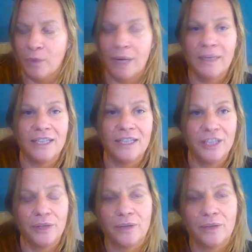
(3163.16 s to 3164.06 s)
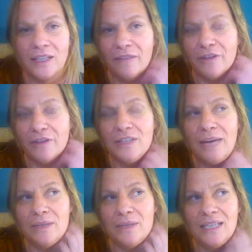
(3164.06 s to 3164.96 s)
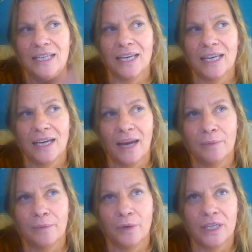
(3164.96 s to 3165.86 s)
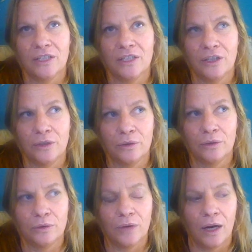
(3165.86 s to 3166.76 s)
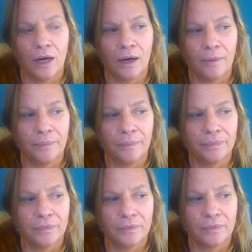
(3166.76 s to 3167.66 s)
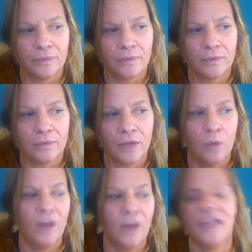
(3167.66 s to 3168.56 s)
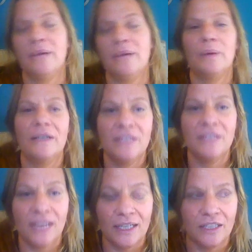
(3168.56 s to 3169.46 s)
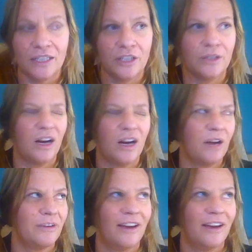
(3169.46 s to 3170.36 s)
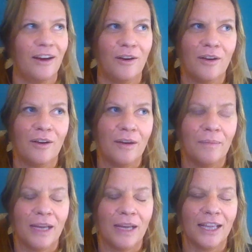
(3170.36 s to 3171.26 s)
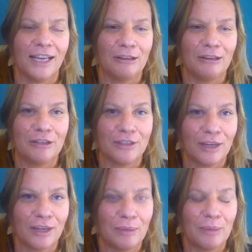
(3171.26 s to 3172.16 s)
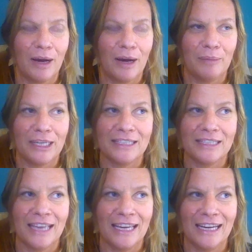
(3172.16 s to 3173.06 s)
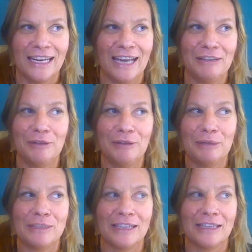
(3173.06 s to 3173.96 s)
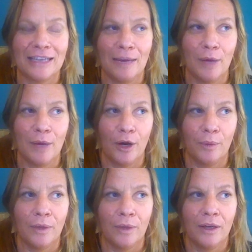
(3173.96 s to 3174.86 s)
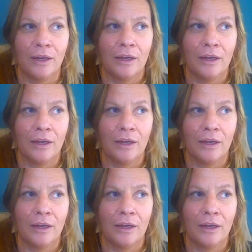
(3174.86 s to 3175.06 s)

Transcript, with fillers: what I'm going to do, cause at first I was thinking I'm going to, um, well, anyway, what I've decided to do, oh no, my landlord's going to be popping his head in. I knew he was going to come home.